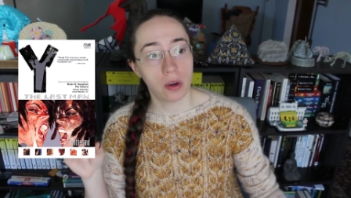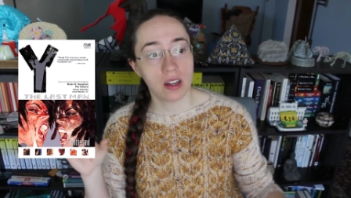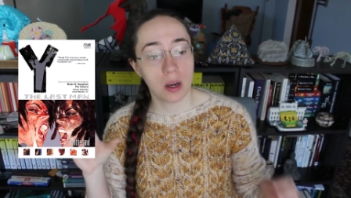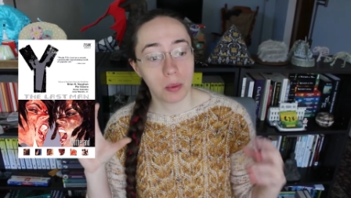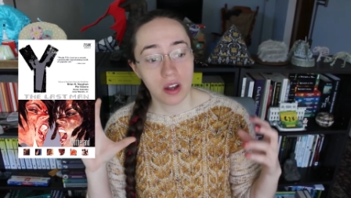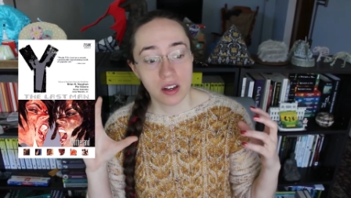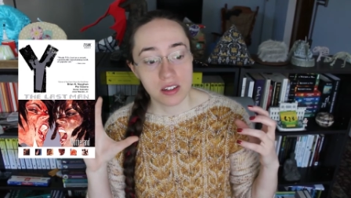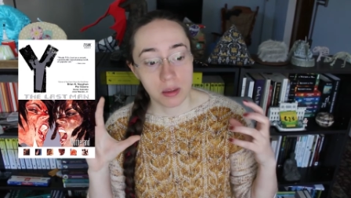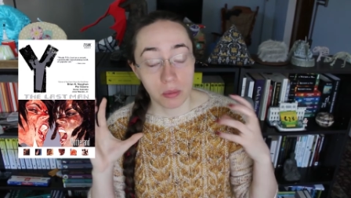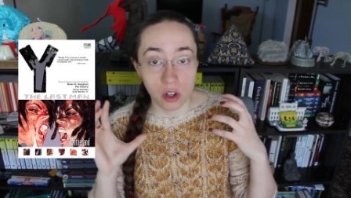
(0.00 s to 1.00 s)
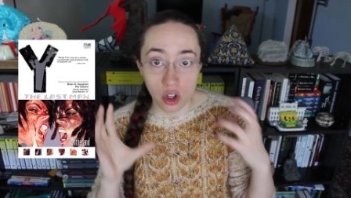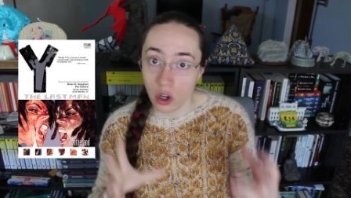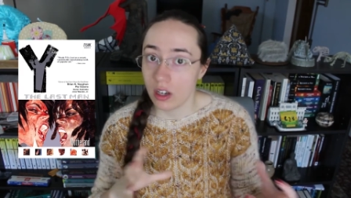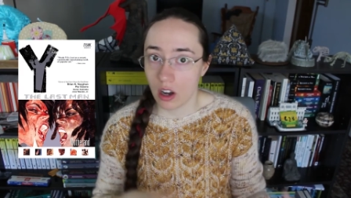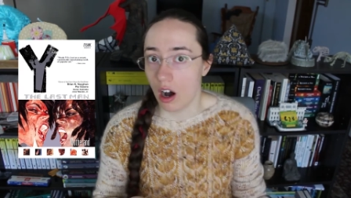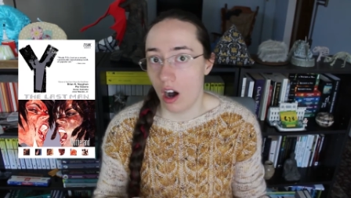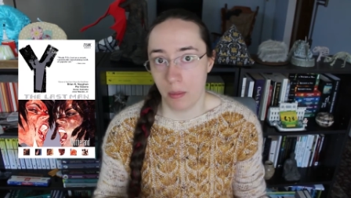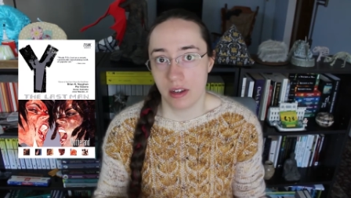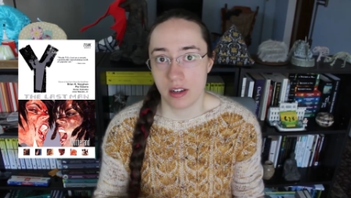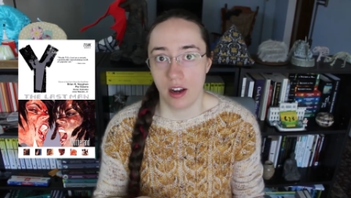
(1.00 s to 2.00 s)
to bring up some good
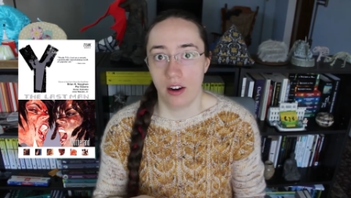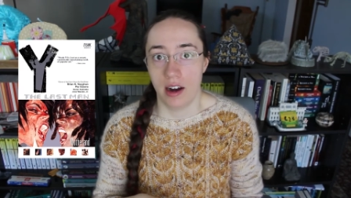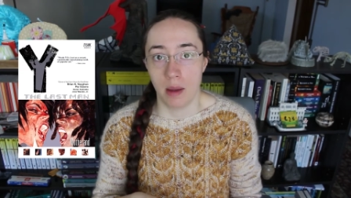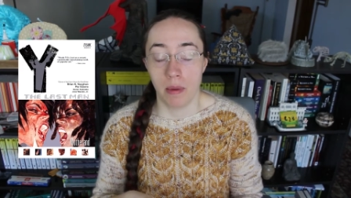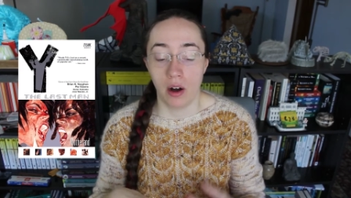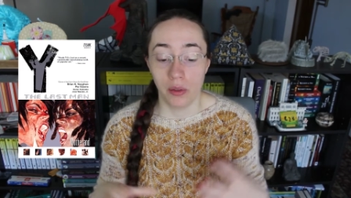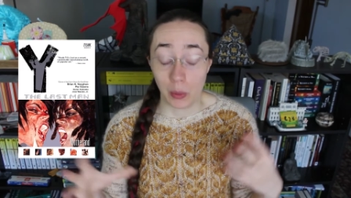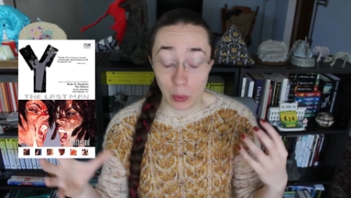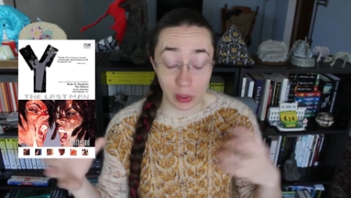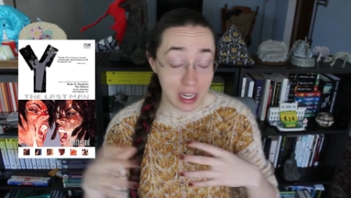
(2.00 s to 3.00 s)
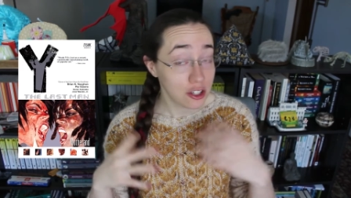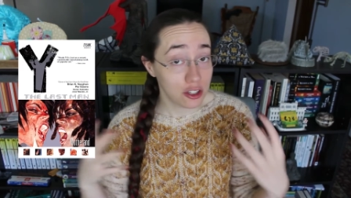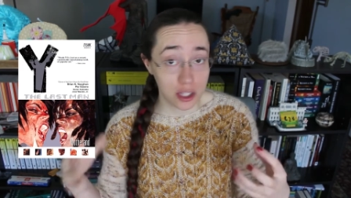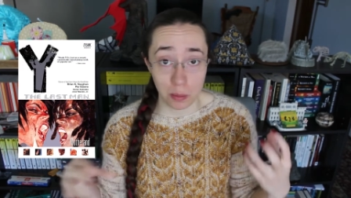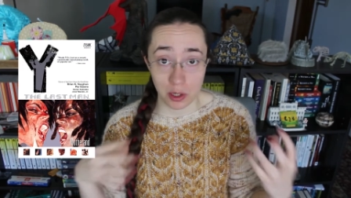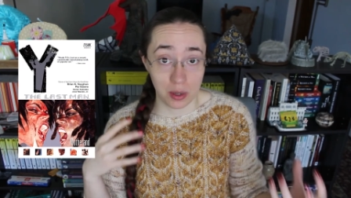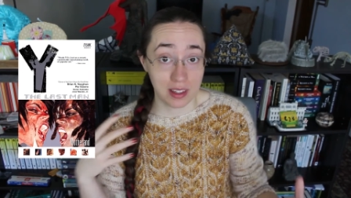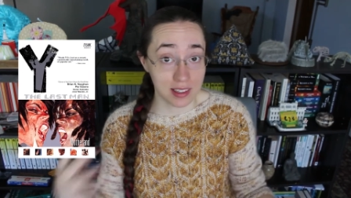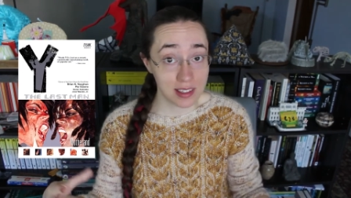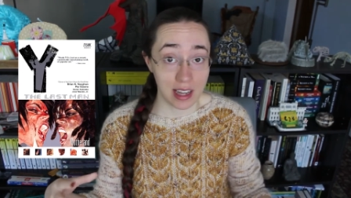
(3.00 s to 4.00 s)
commentary about the relationship
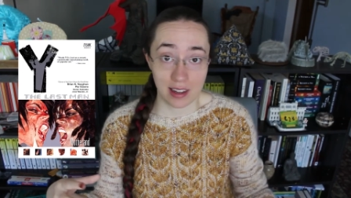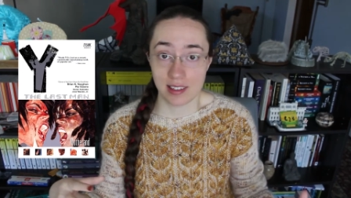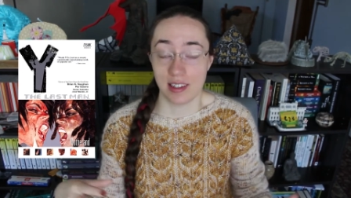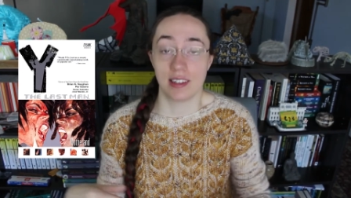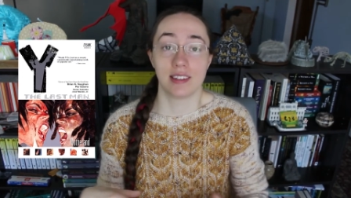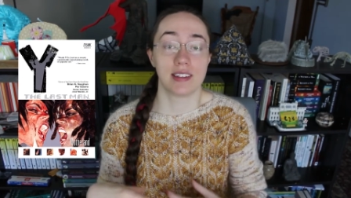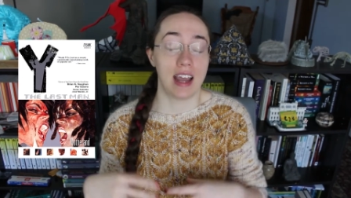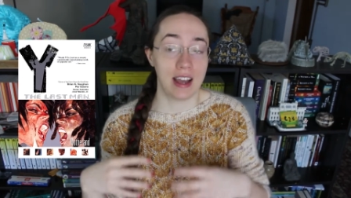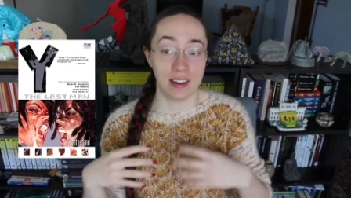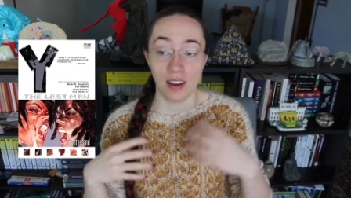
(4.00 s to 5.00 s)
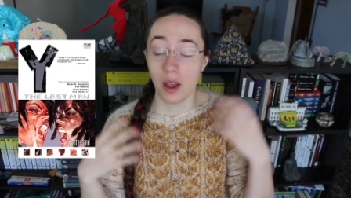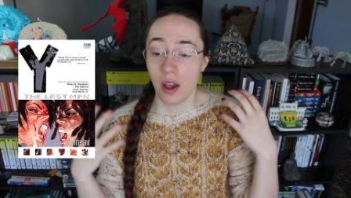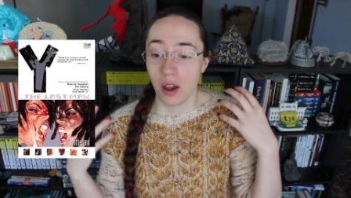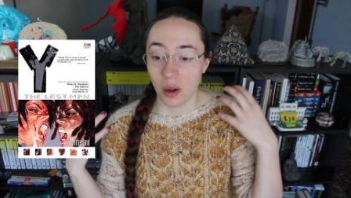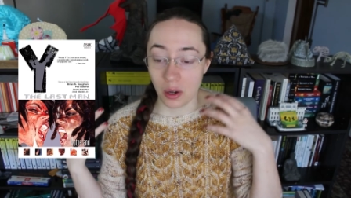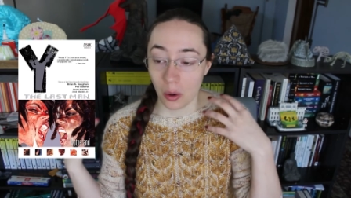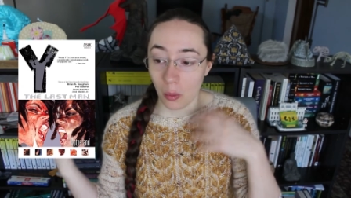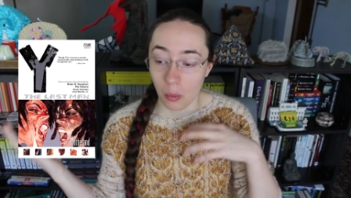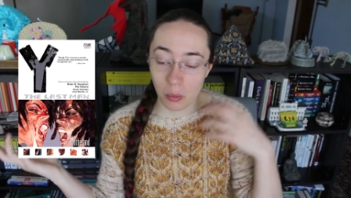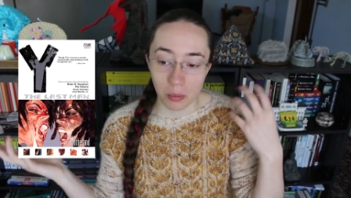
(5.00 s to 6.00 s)
between the sexes and, you
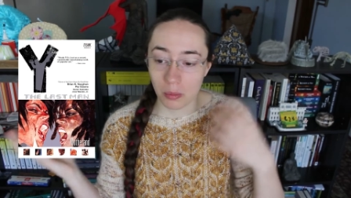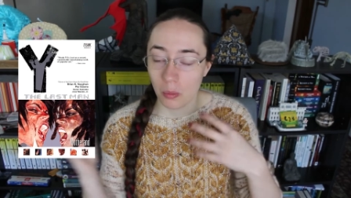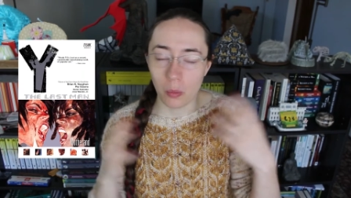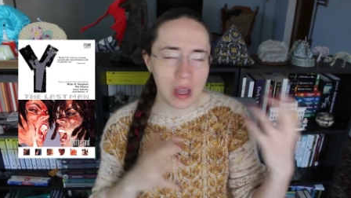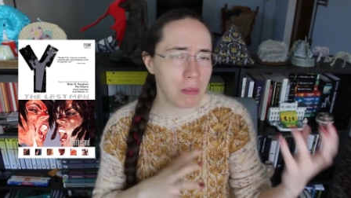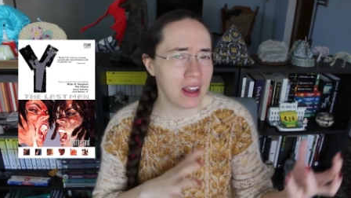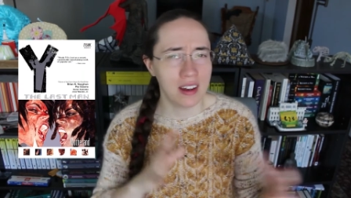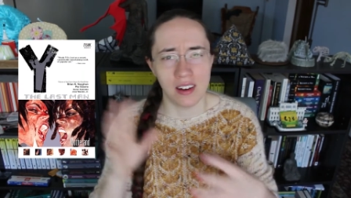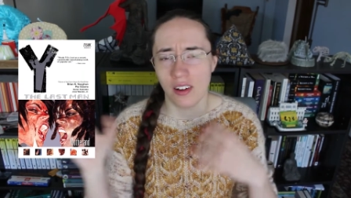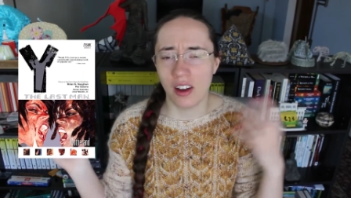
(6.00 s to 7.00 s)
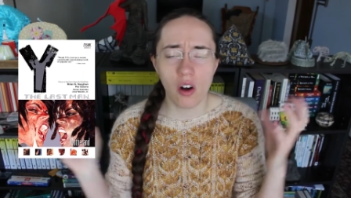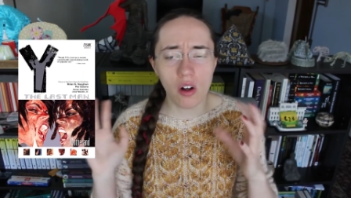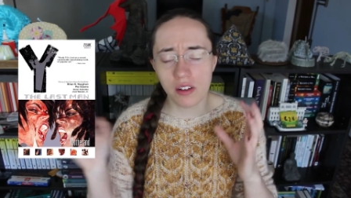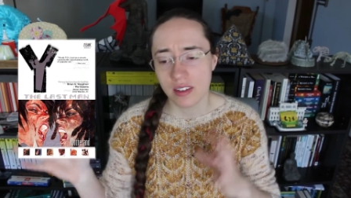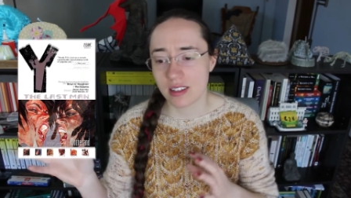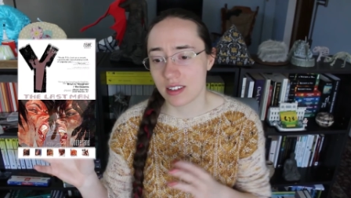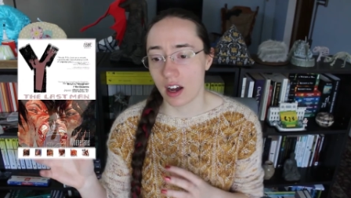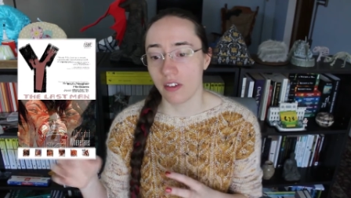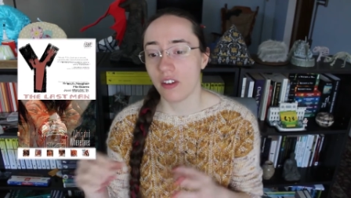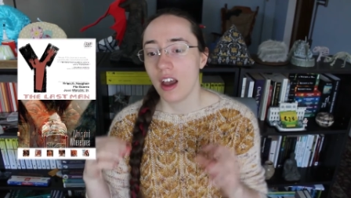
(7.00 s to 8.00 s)
know, women and, and all of this
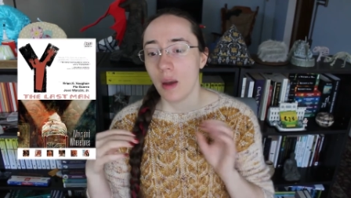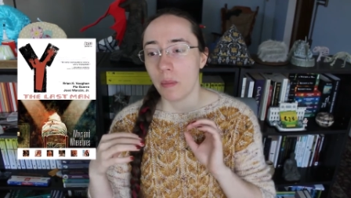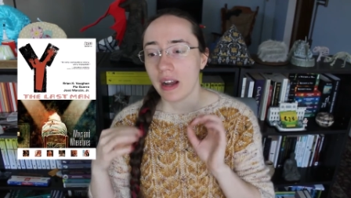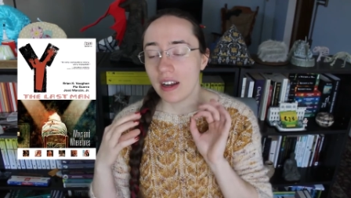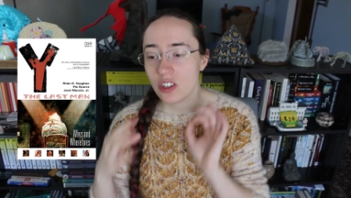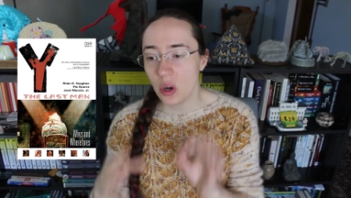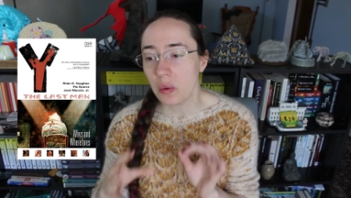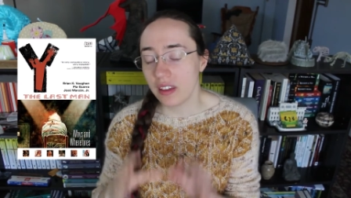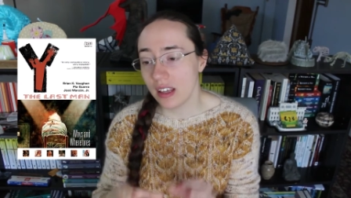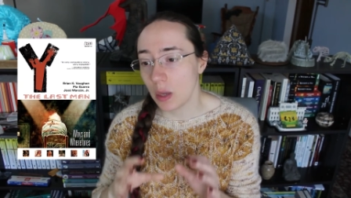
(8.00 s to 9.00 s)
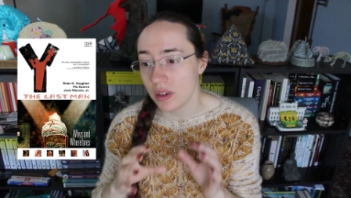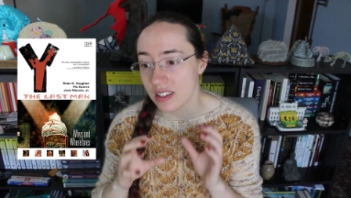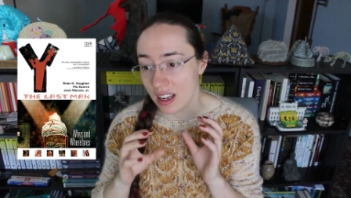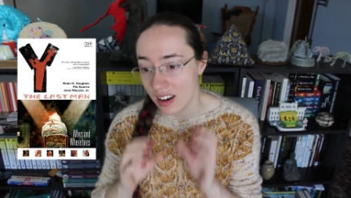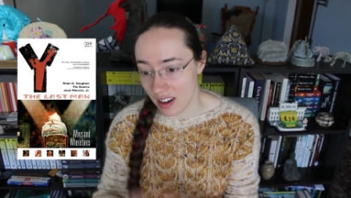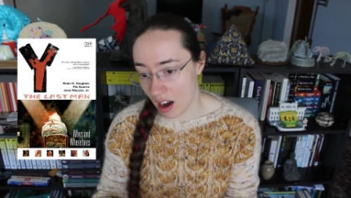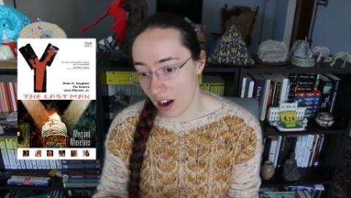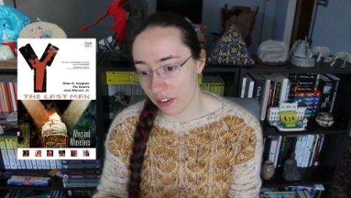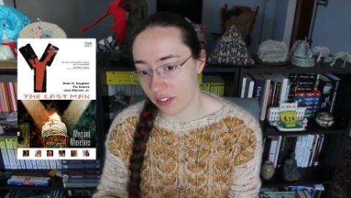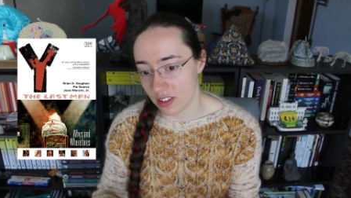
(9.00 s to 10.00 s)
stuff, but I don't think it was
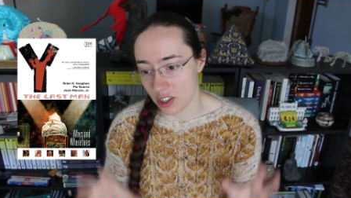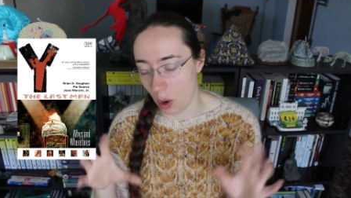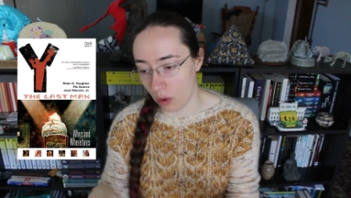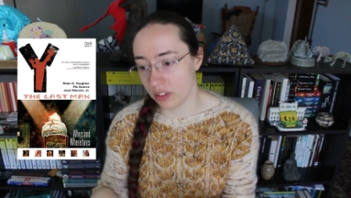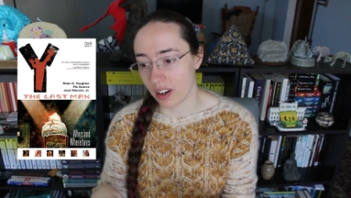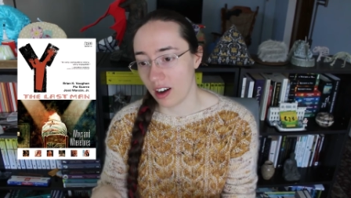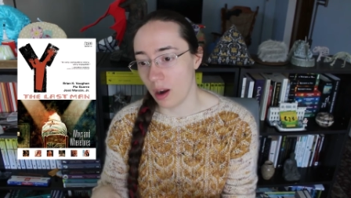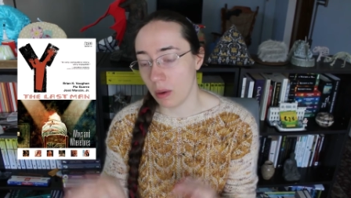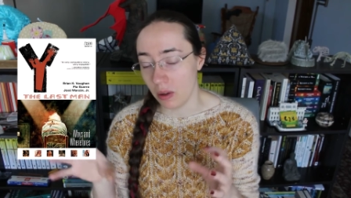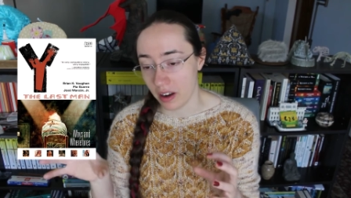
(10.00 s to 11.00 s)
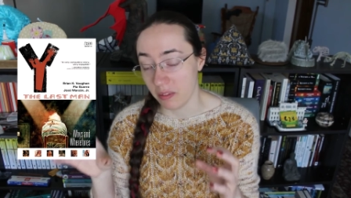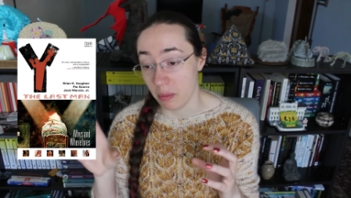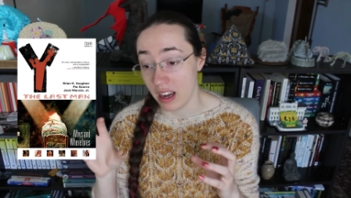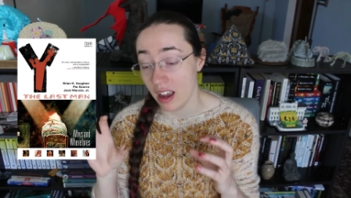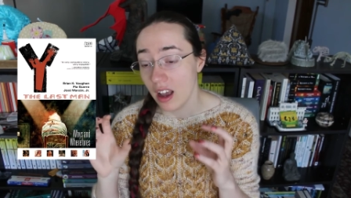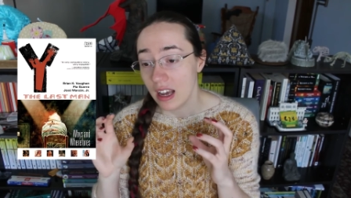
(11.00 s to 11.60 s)
enough to overcome a lot of my